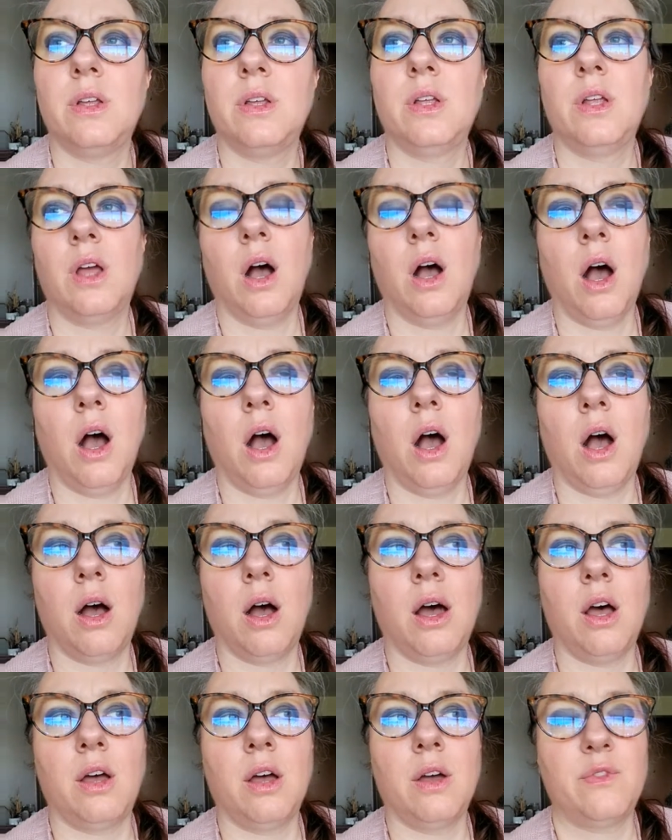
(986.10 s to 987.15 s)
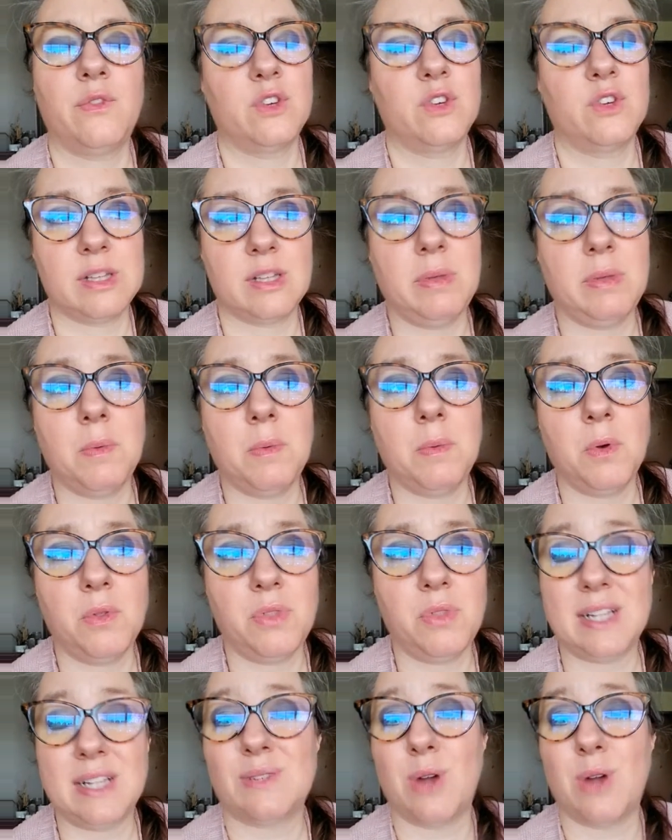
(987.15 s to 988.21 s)
For some people,
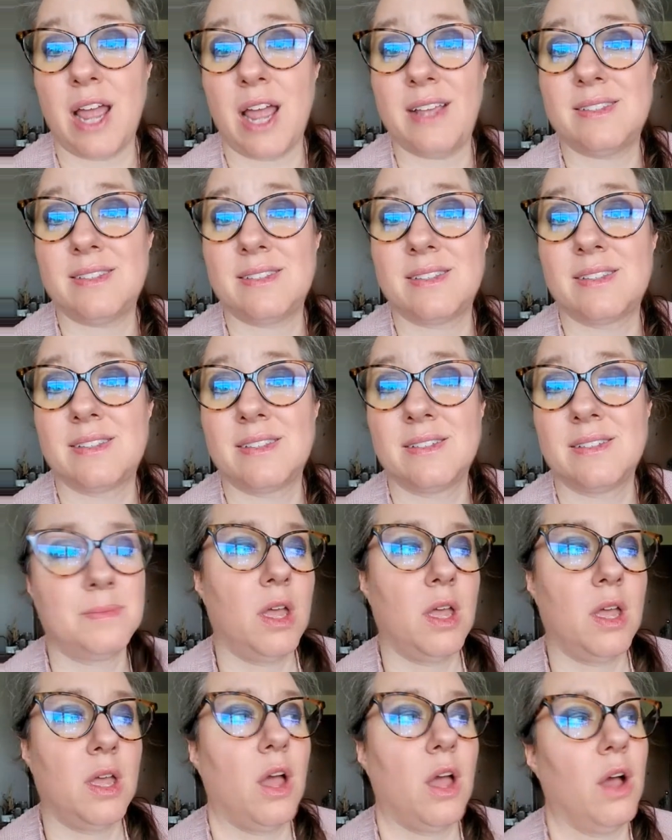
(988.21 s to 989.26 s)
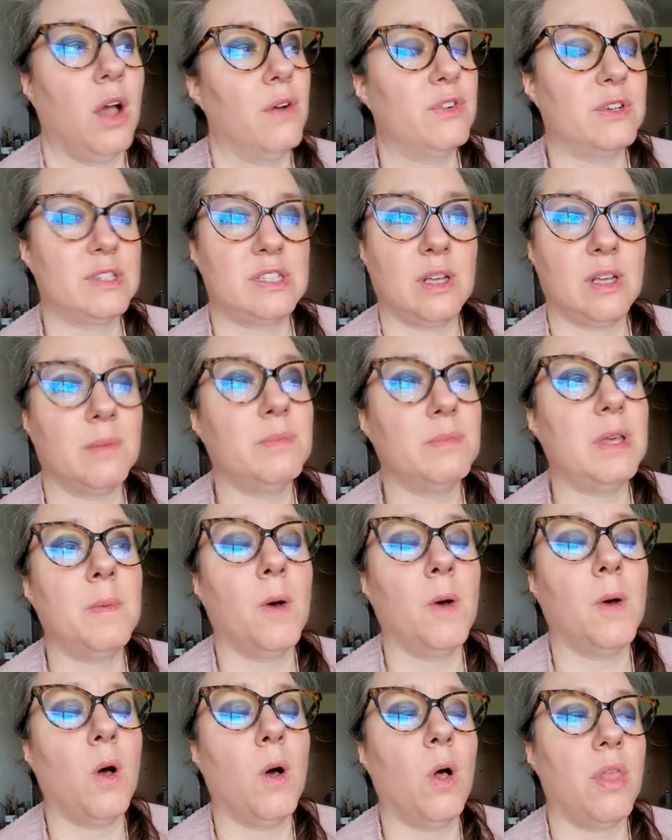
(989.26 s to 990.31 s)
that's rice. For some
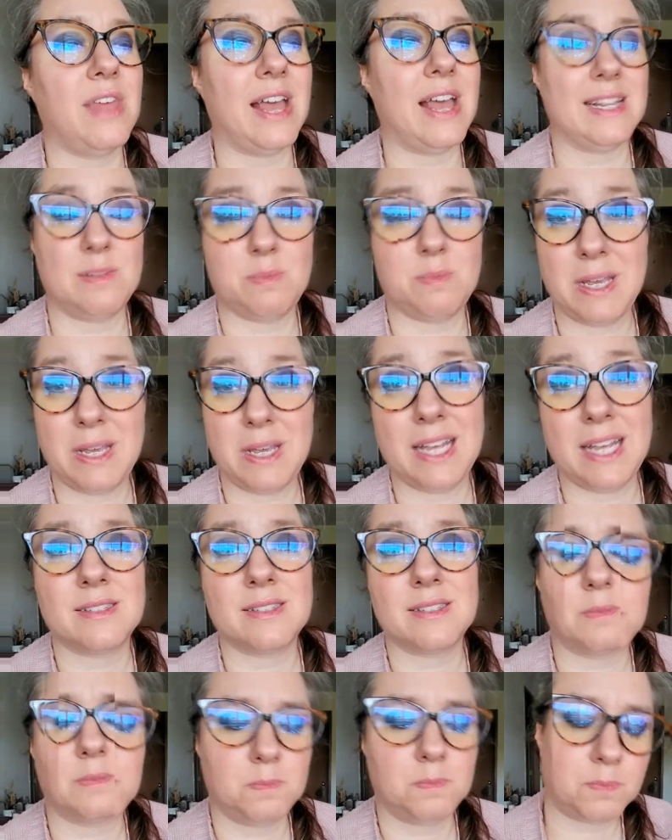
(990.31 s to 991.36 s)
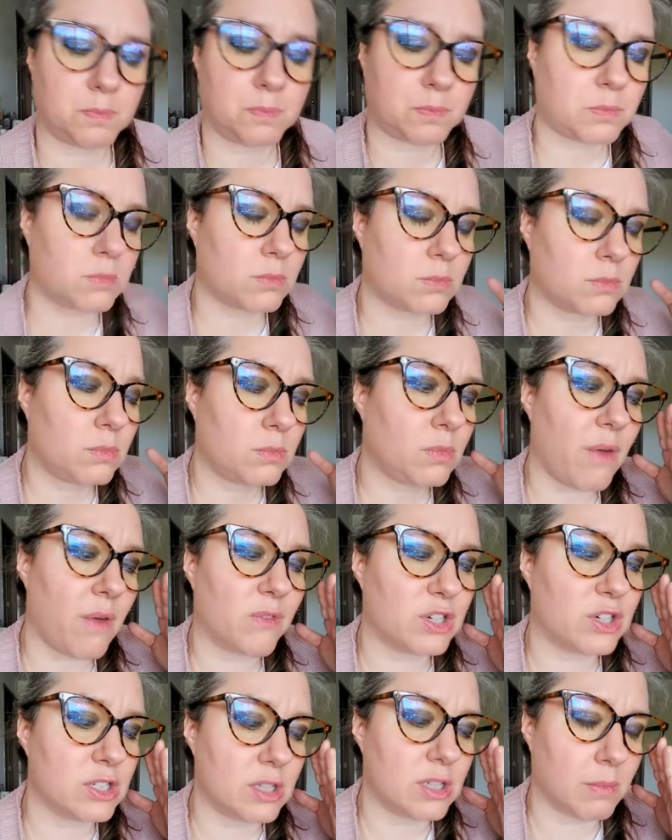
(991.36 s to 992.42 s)
people, that's beans.
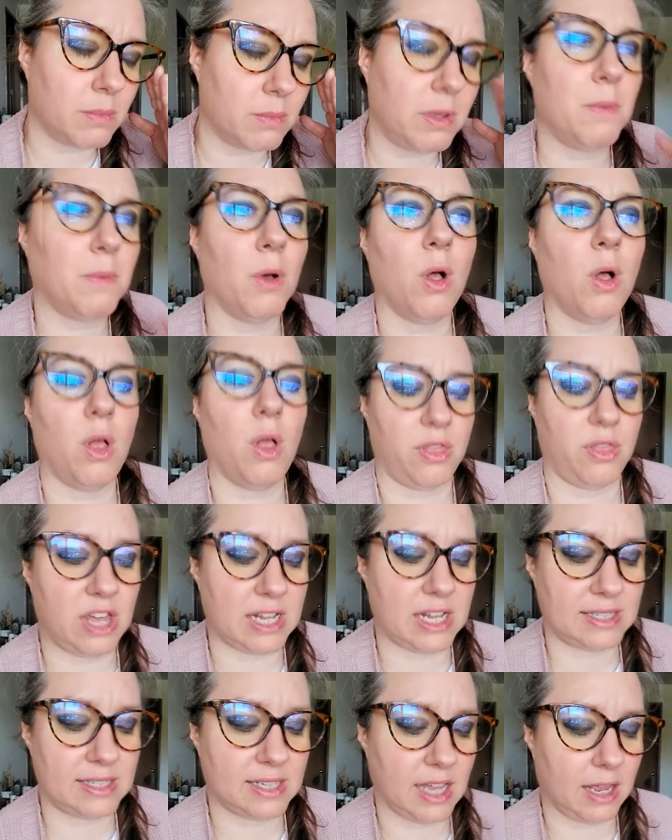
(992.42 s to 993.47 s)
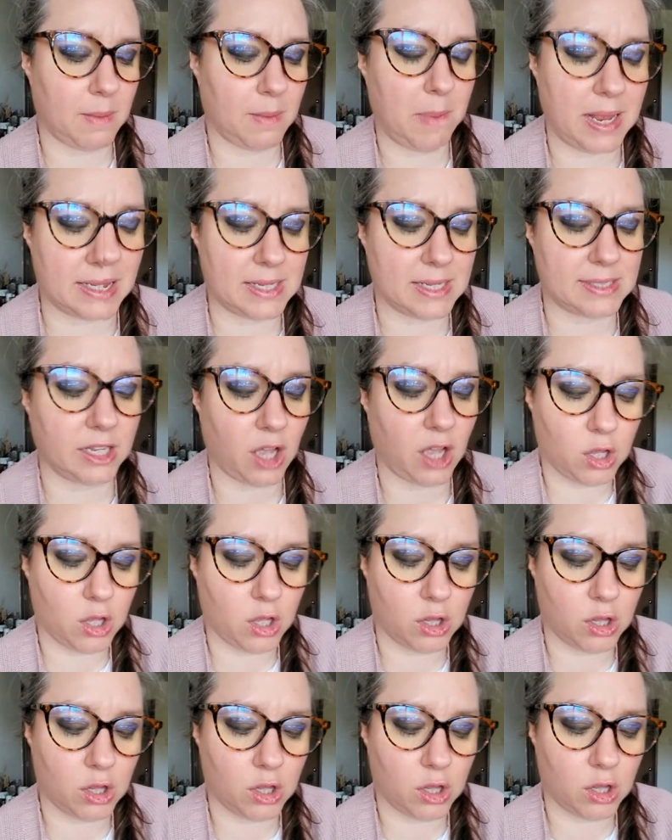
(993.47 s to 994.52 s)
For some people, that's like basic
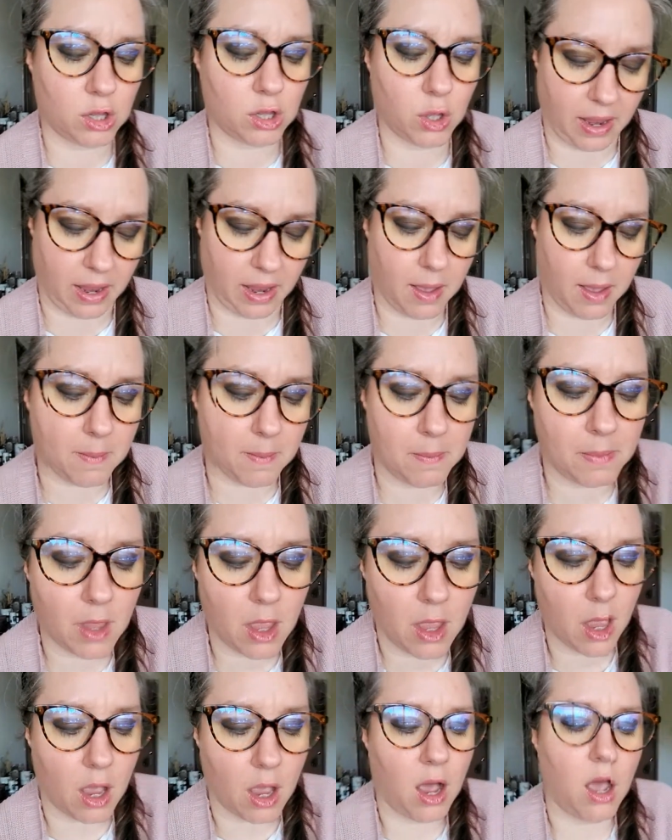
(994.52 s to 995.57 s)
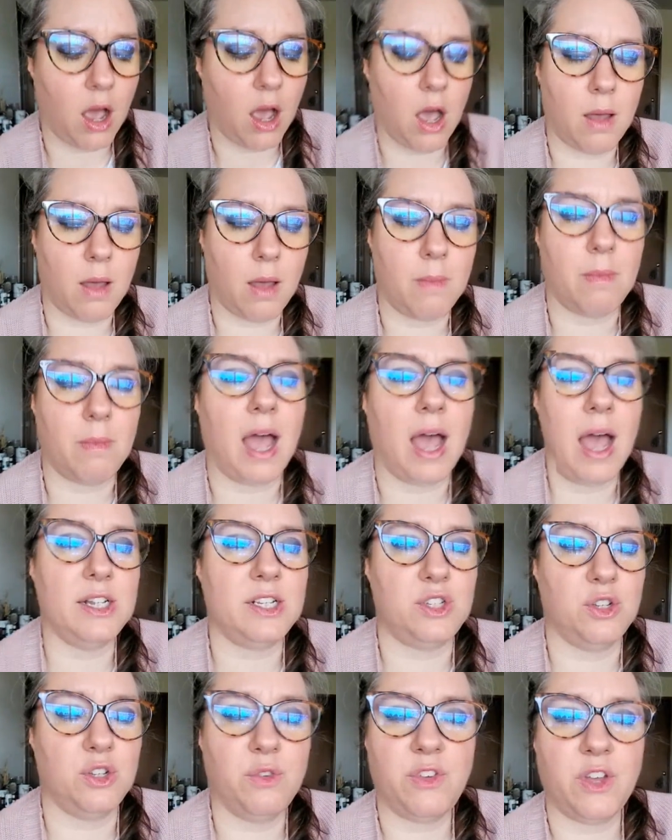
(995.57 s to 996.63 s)
clothing. I
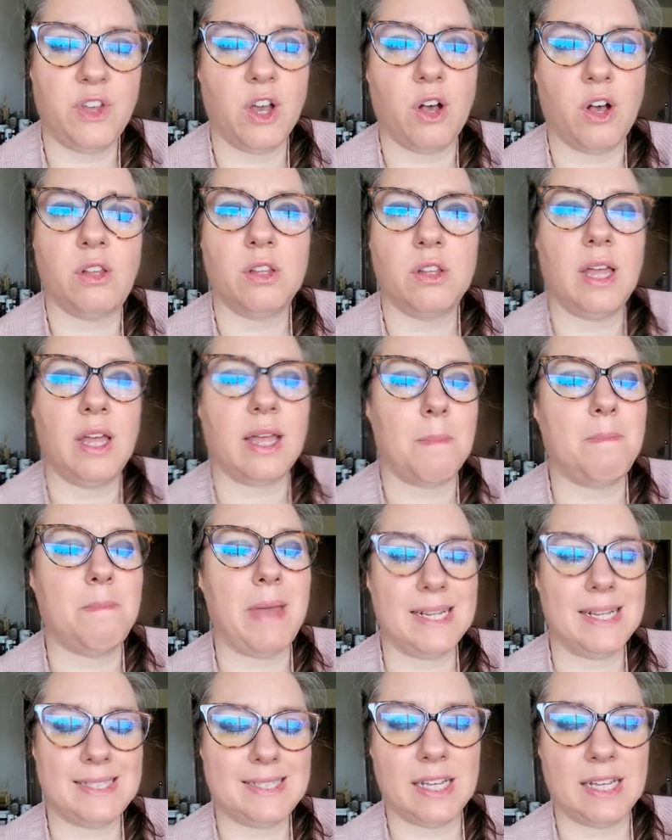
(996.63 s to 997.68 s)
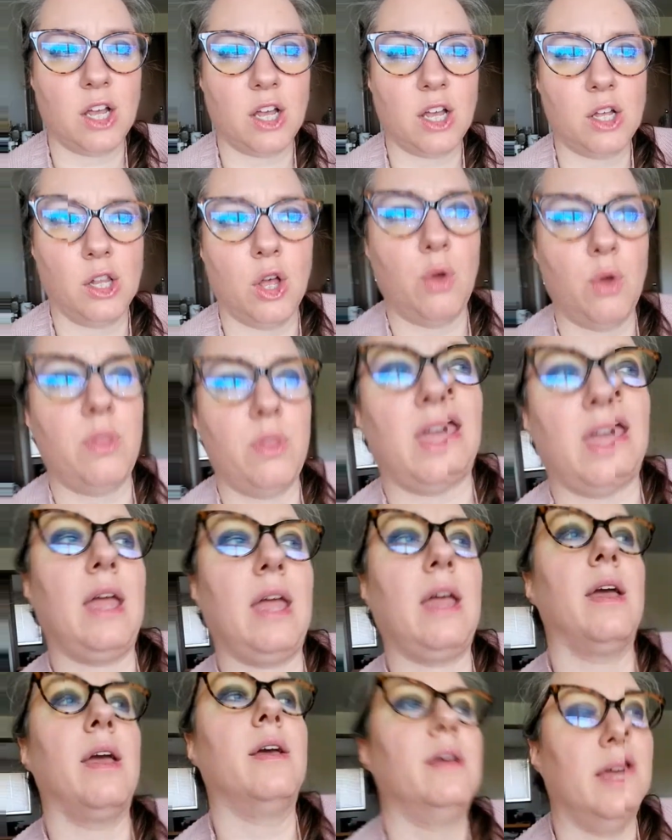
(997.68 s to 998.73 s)
do feel like basic clothing
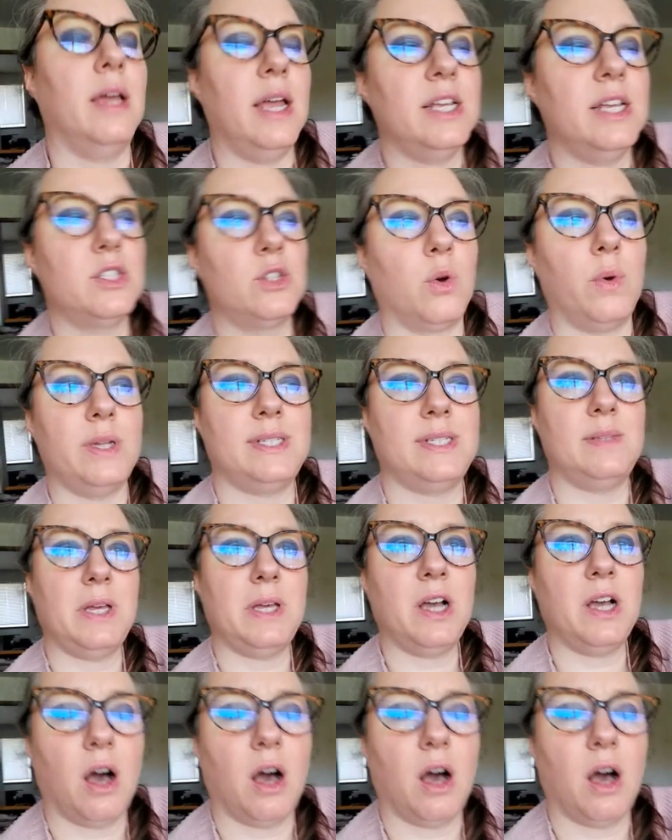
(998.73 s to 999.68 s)
is going to become